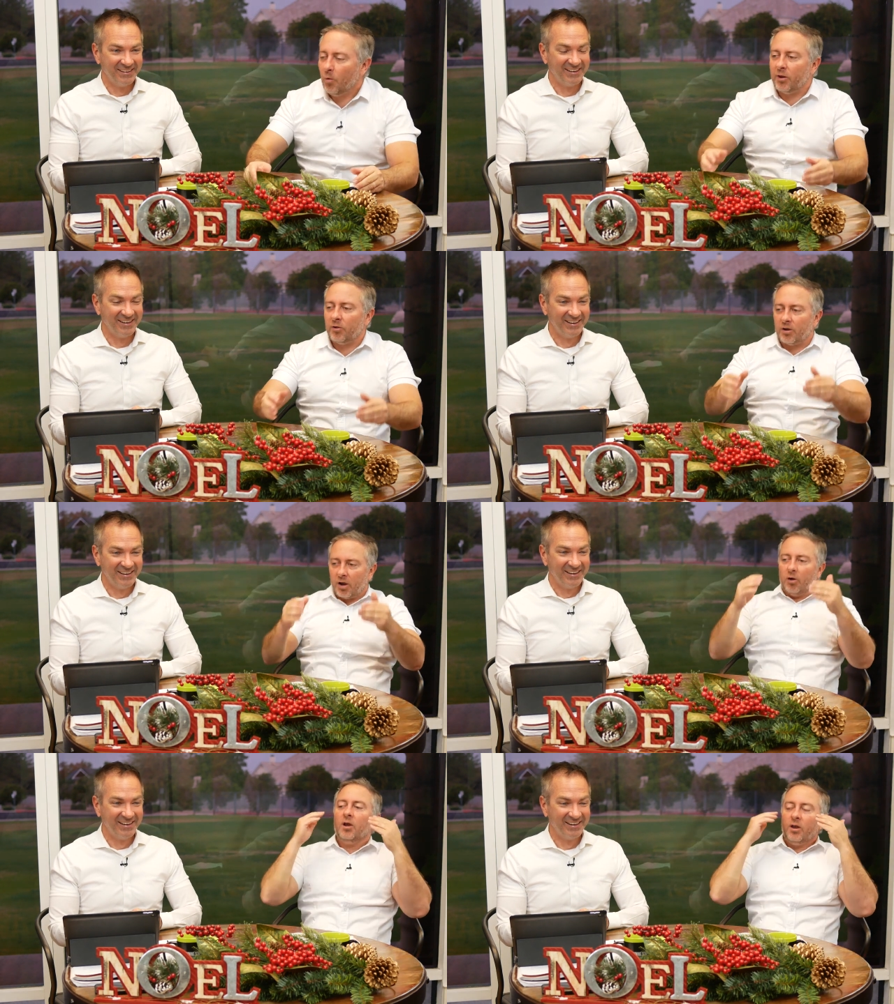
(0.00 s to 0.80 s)
Speaker 1: well, you
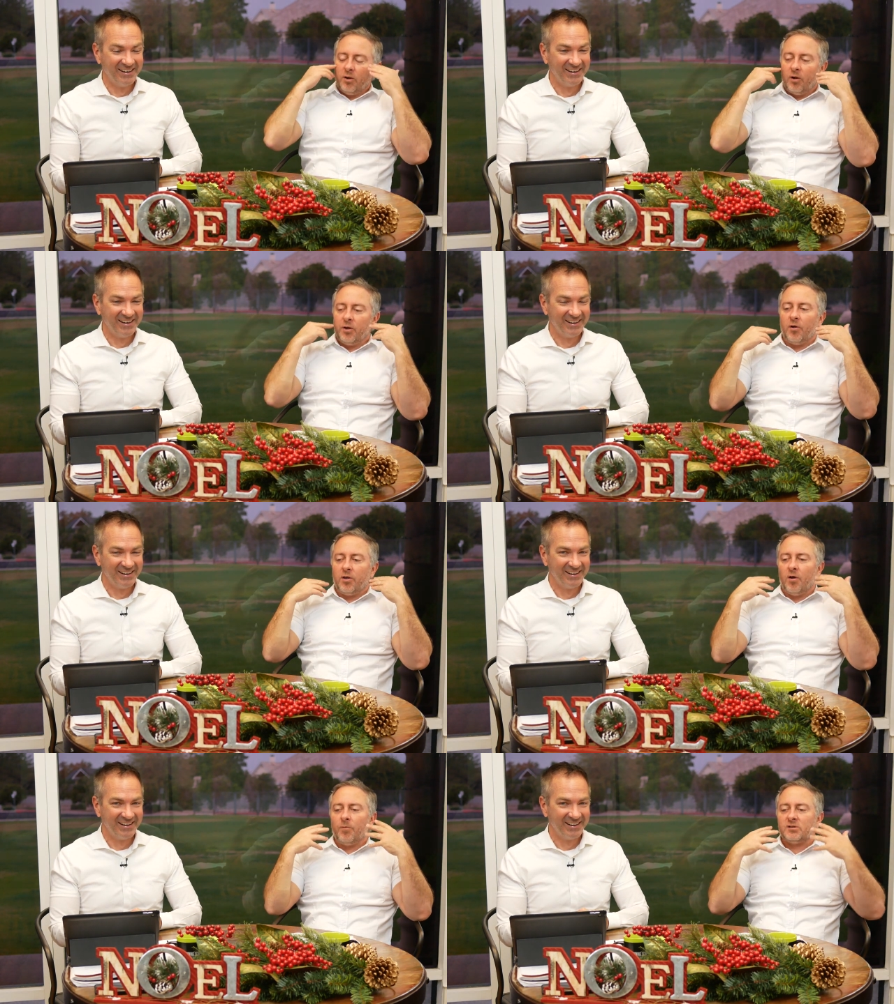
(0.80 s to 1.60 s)
go, you, you,
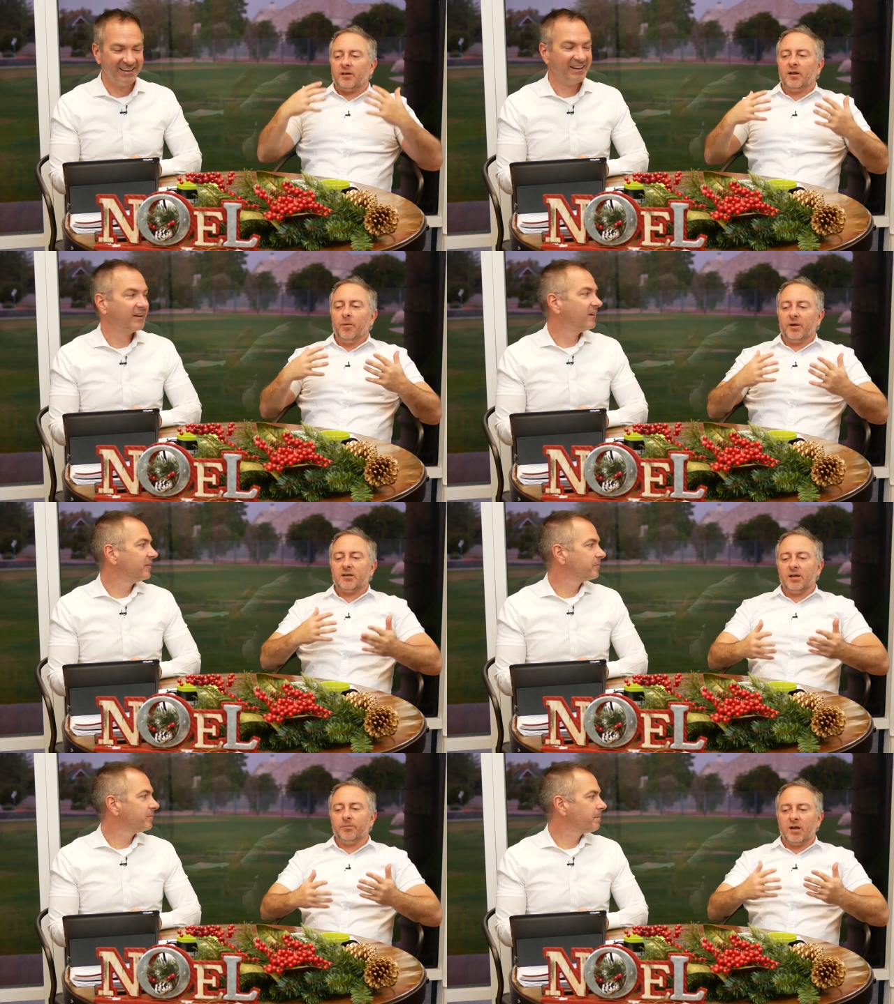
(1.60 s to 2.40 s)
you almost have to,
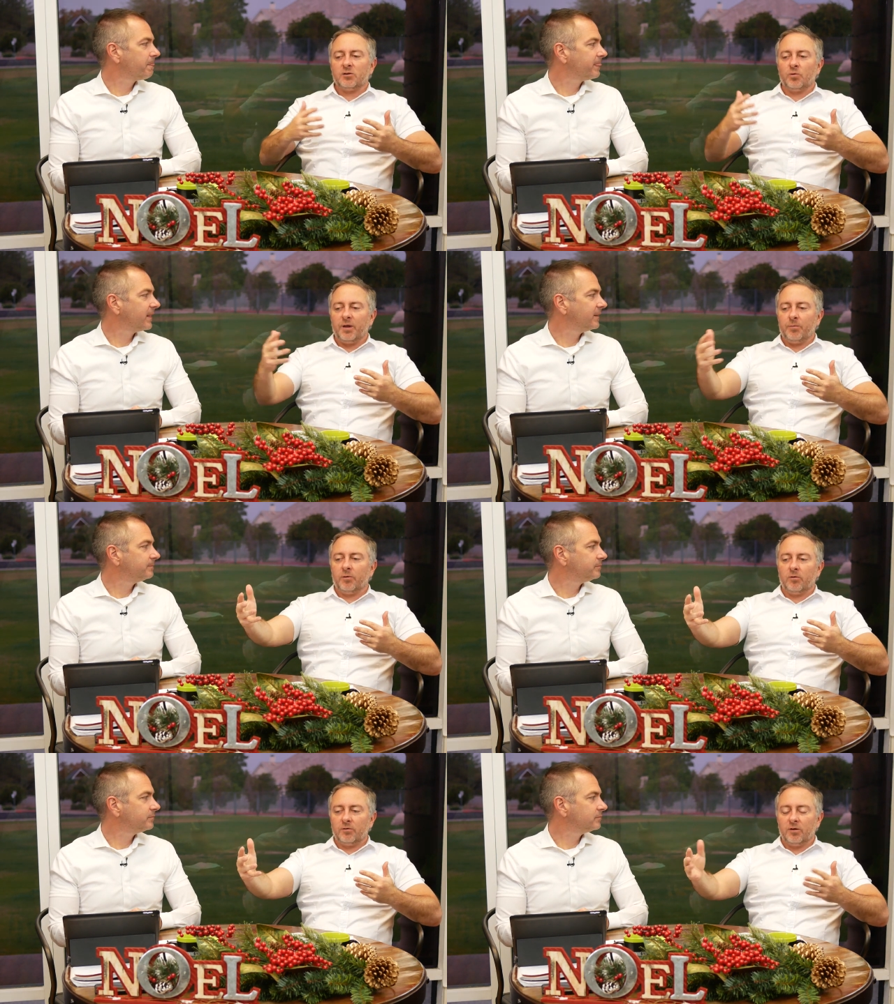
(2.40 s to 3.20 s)
because sometimes when
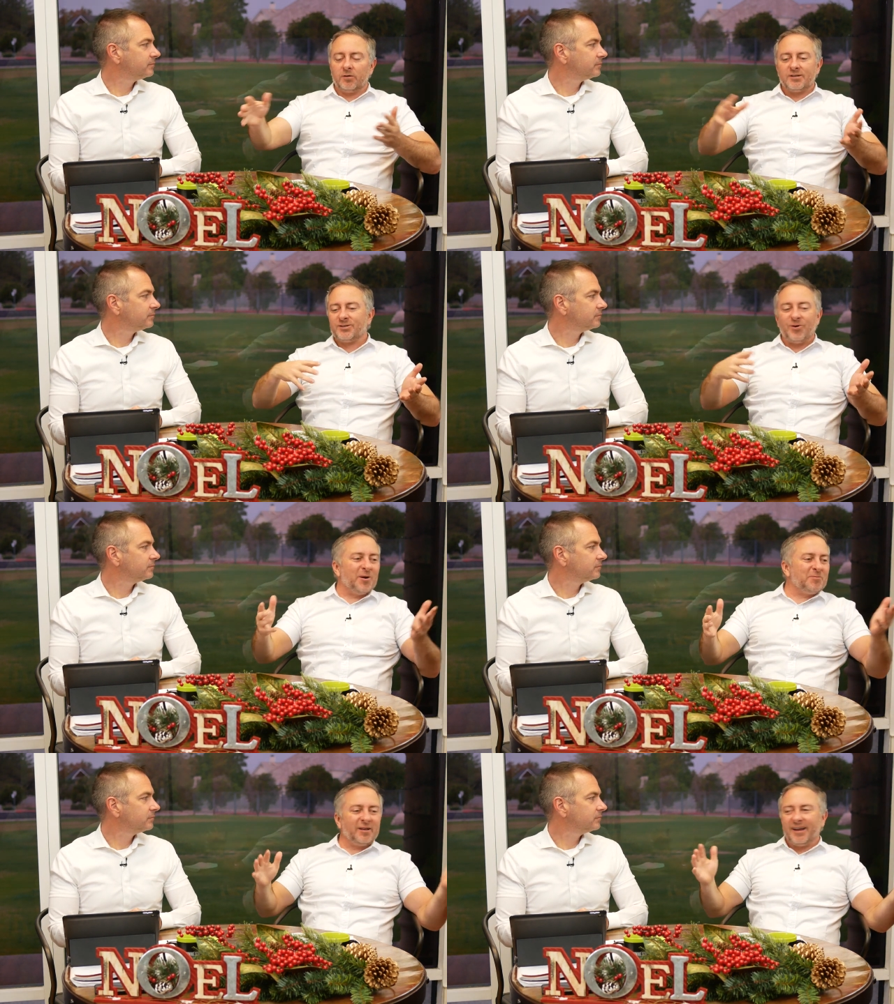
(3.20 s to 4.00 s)
people, you just show
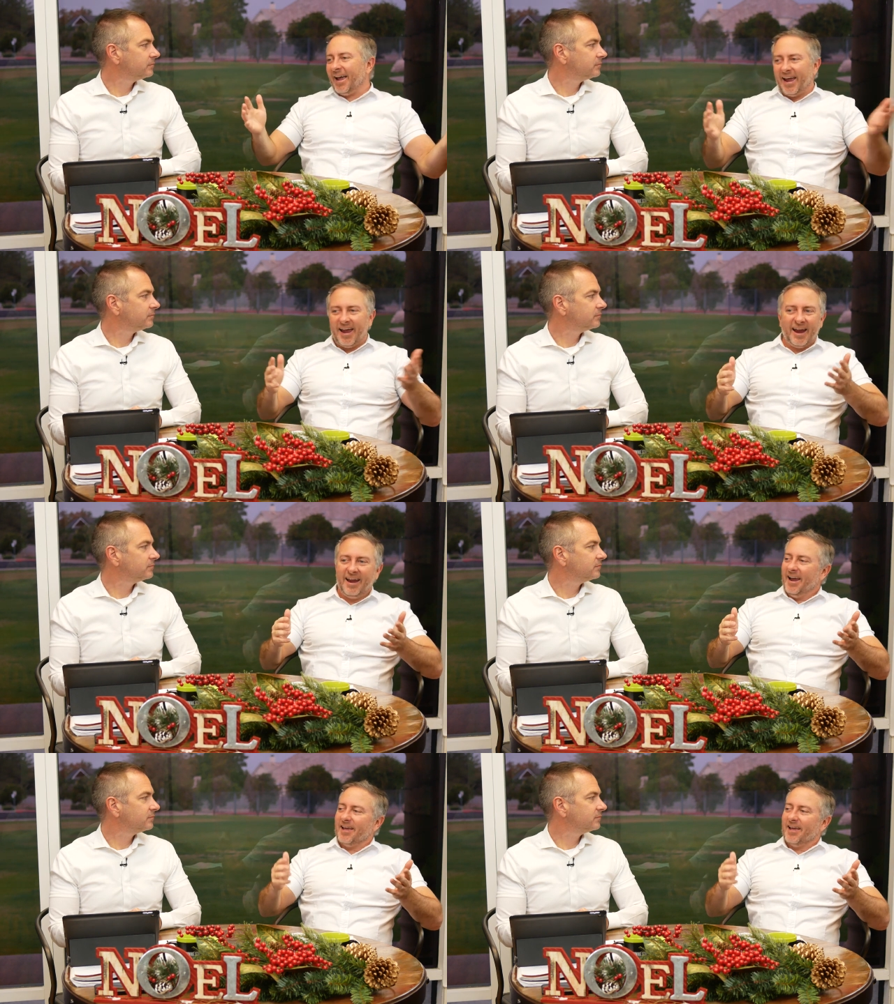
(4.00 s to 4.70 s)
up, you're like, hey,